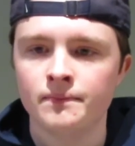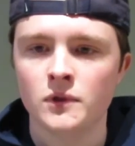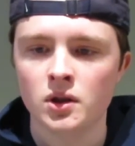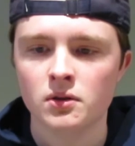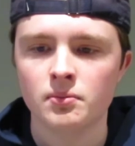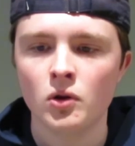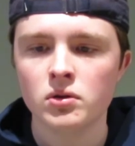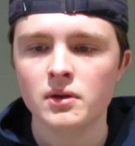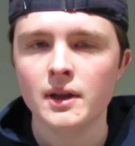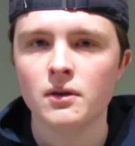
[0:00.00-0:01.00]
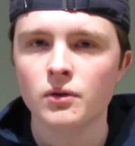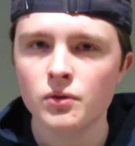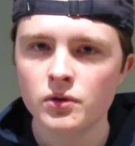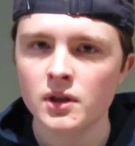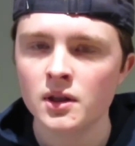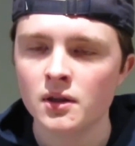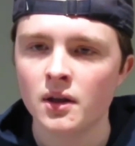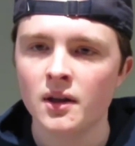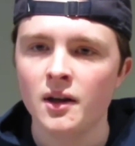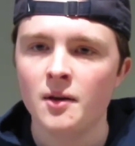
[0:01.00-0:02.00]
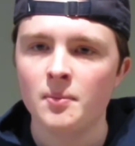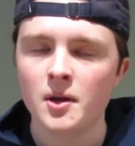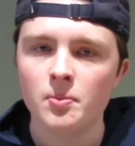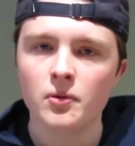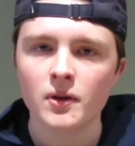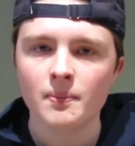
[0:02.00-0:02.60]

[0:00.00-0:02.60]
just mostly losing people